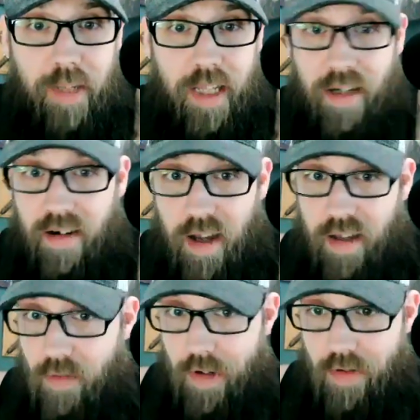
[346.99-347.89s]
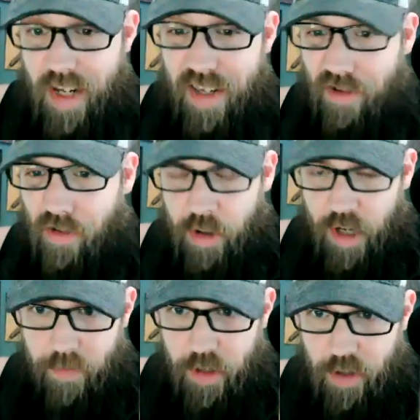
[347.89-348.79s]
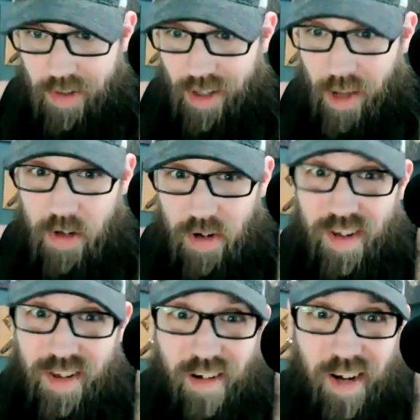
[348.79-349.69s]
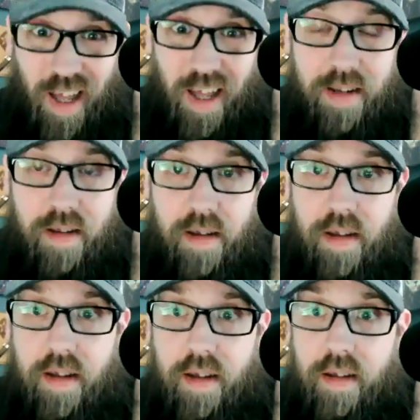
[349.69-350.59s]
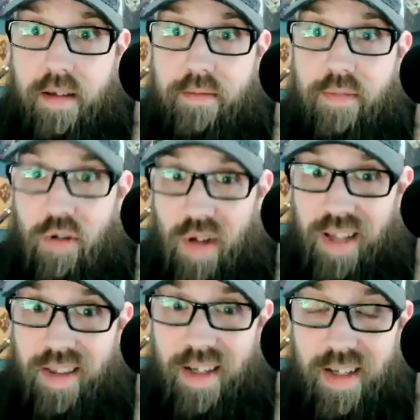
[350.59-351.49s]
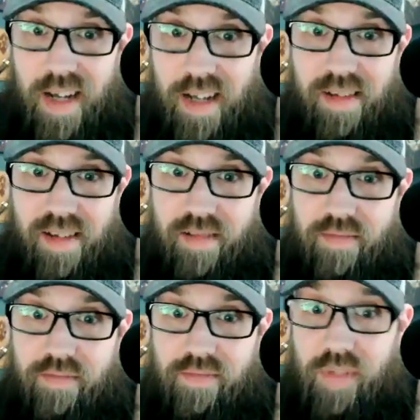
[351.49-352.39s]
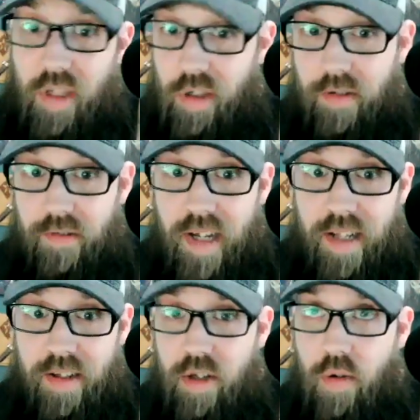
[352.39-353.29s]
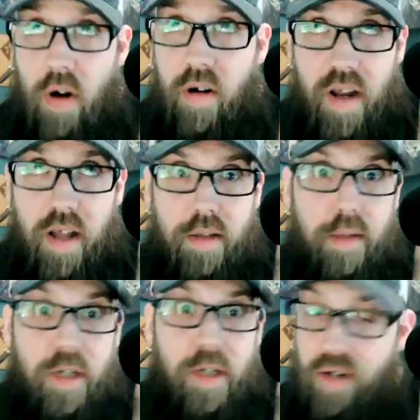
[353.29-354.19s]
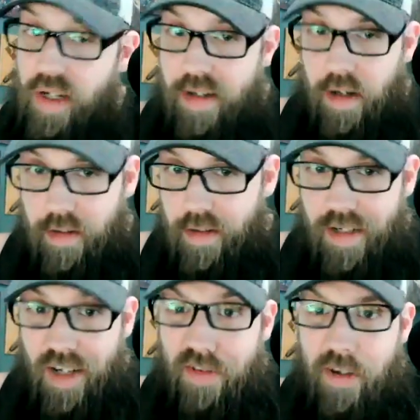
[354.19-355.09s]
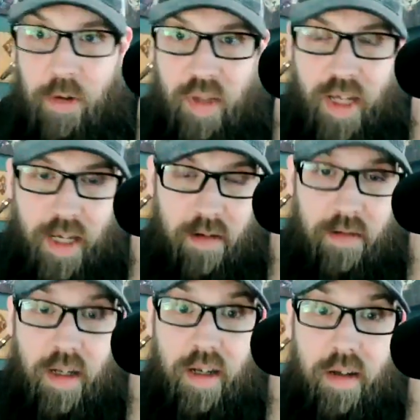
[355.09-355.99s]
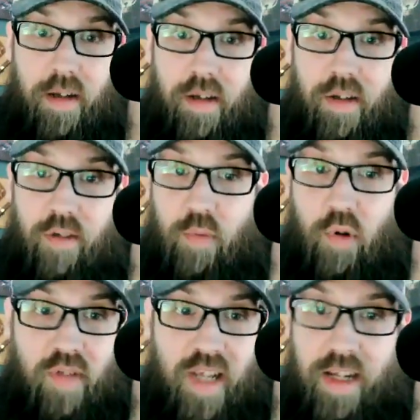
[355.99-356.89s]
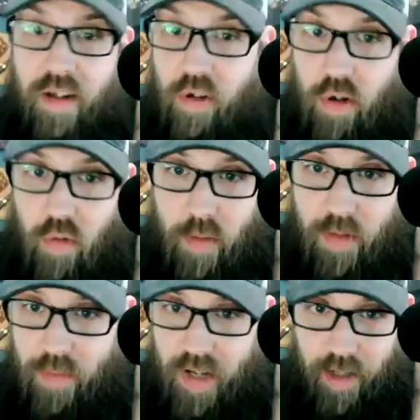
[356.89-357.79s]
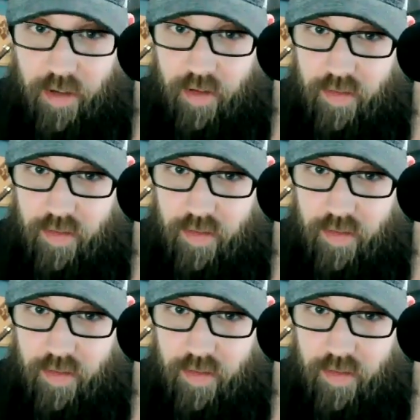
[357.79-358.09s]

Like, you're not going to win races or a championship in the Cup Series. Sorry, guy. You're not that talented. No offense. You are talented, but you're not talented enough to do that. You've proven that in good equipment and bad.